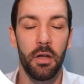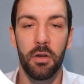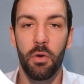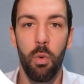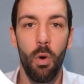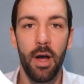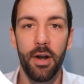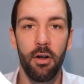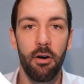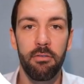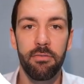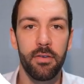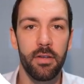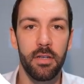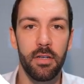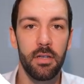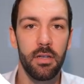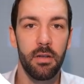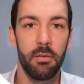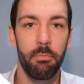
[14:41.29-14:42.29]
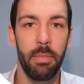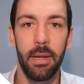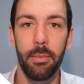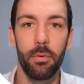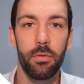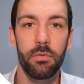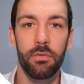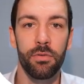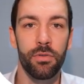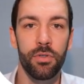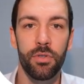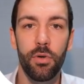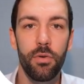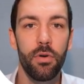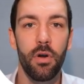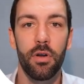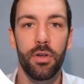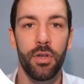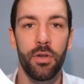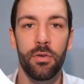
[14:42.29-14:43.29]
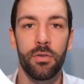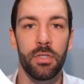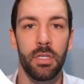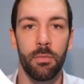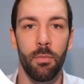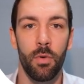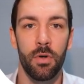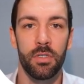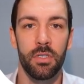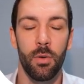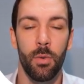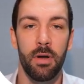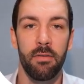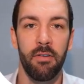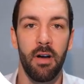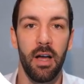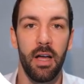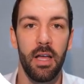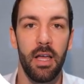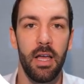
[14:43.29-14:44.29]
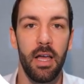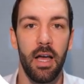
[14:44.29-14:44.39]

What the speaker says: Quite often, people do not use them whatsoever.